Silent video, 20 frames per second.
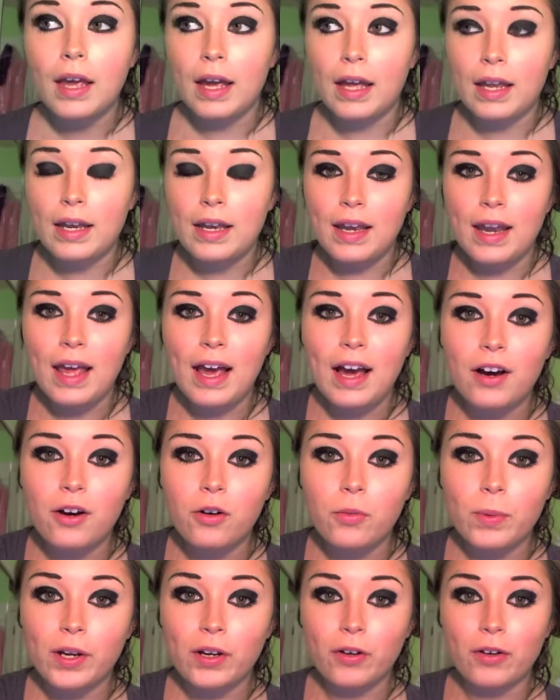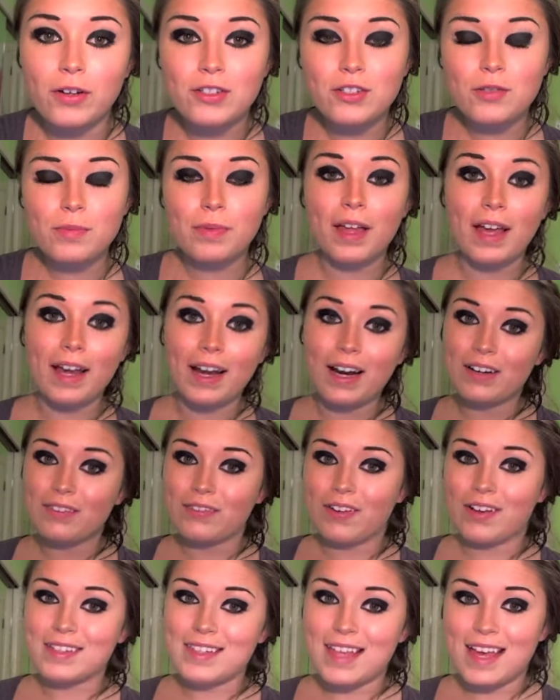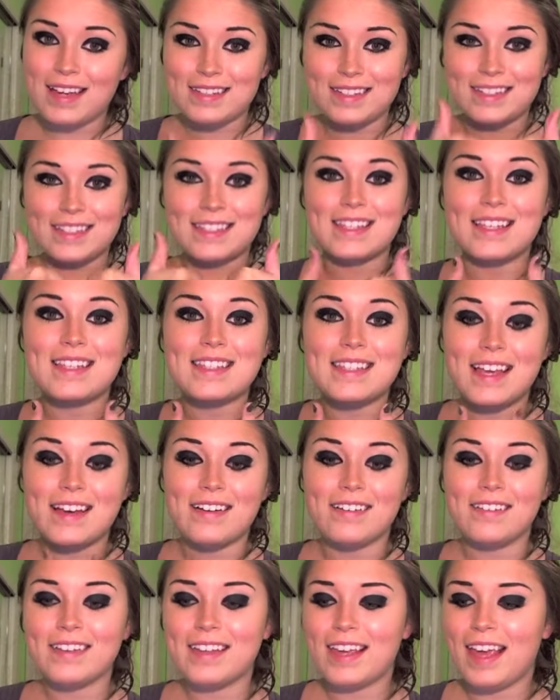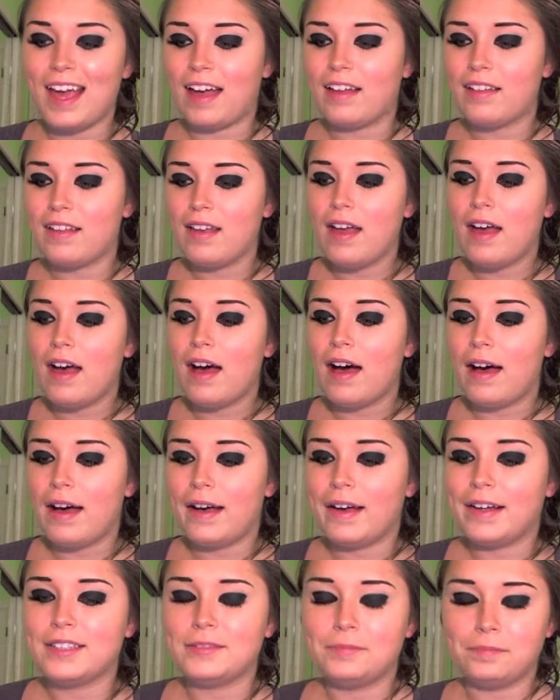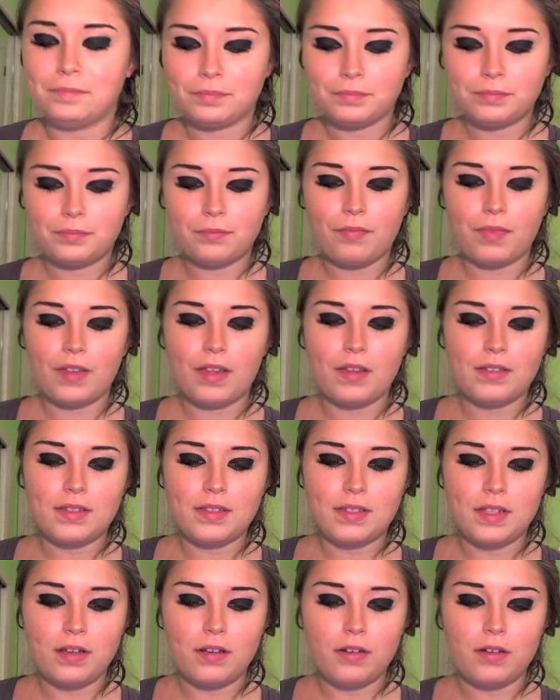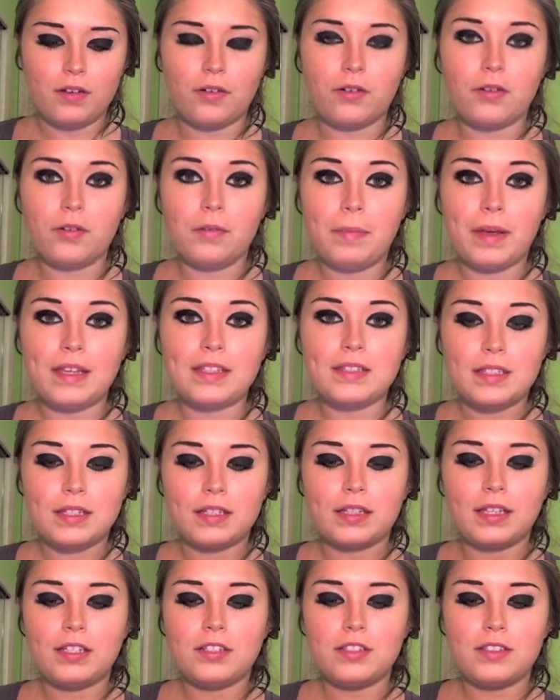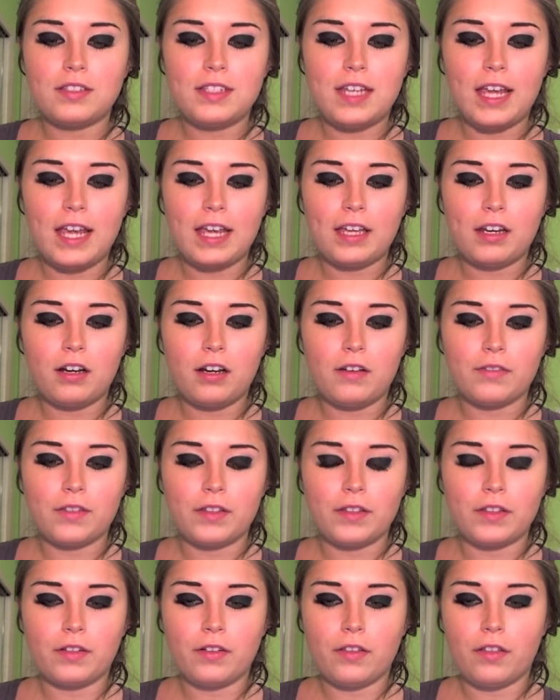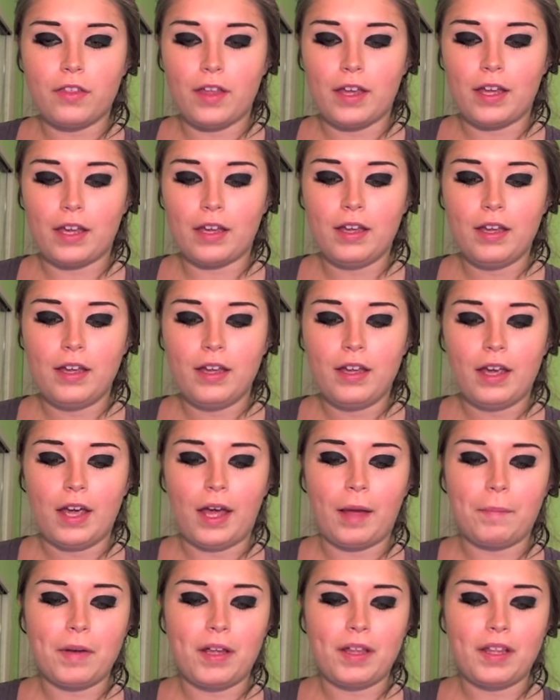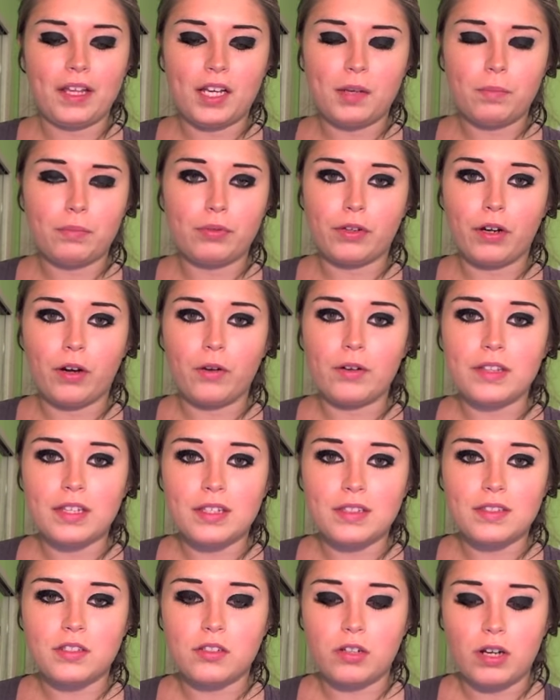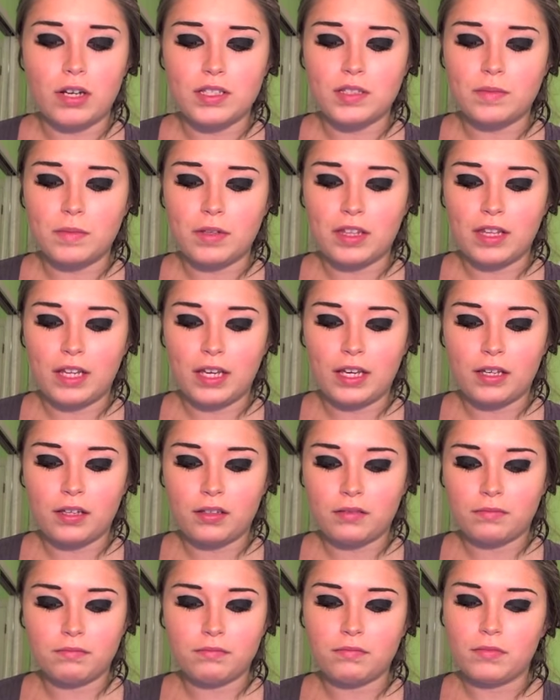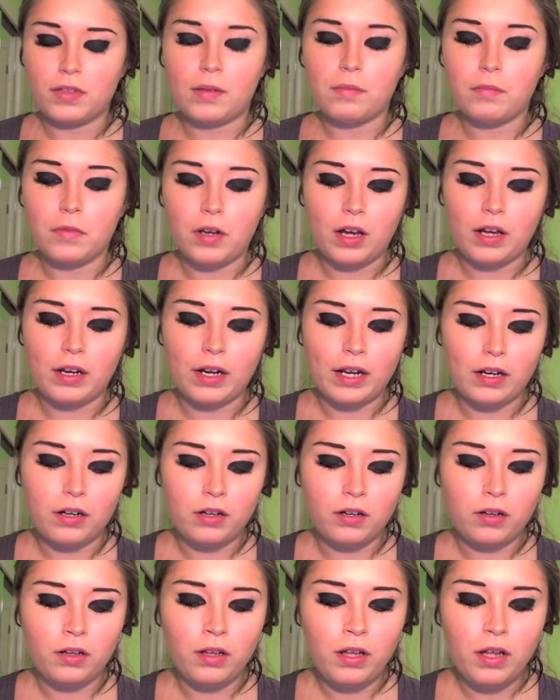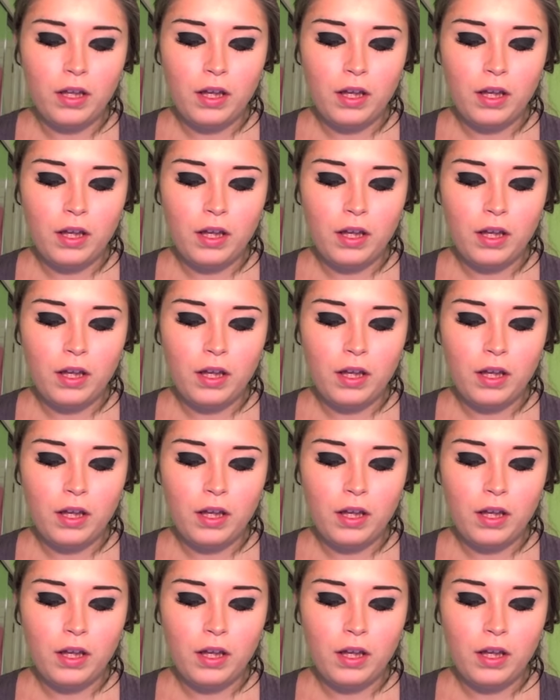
And now we are going to apply our false lashes. So yeah, so basically just take it off the little thing. I'm not like a pro at this, trust me, like I'm not at all.